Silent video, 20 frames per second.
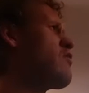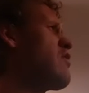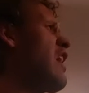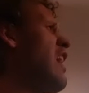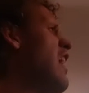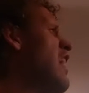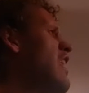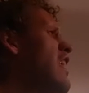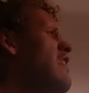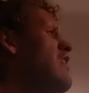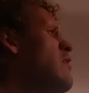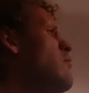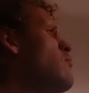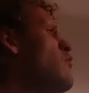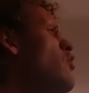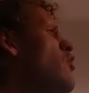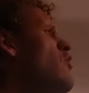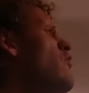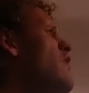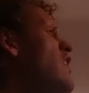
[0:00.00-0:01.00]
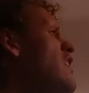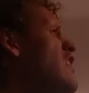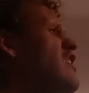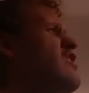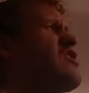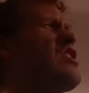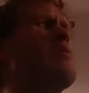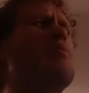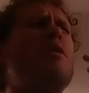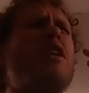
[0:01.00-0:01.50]
then, and the movie
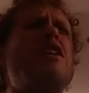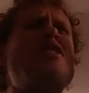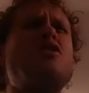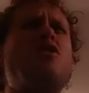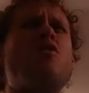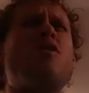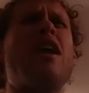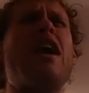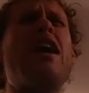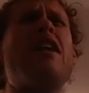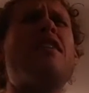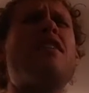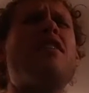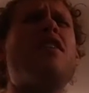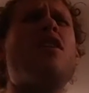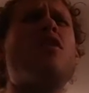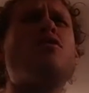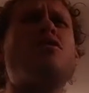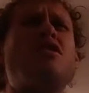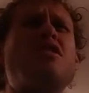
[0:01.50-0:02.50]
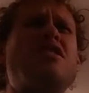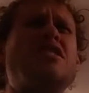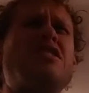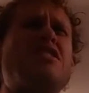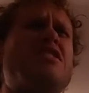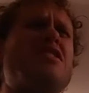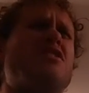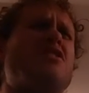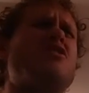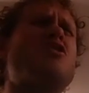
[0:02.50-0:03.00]
needs to be as grandiose as his
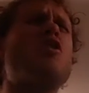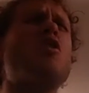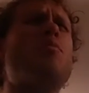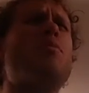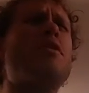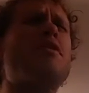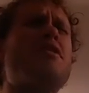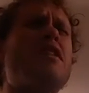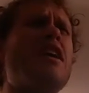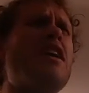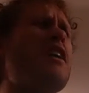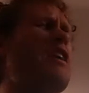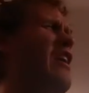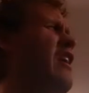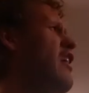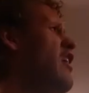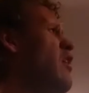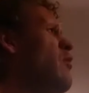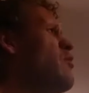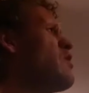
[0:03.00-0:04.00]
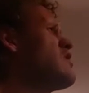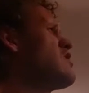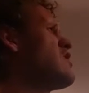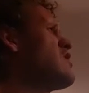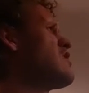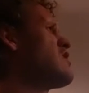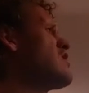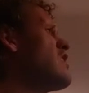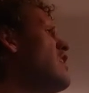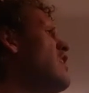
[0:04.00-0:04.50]
stupid thing here, which
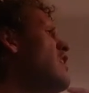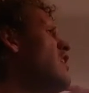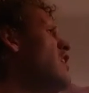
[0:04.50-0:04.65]
is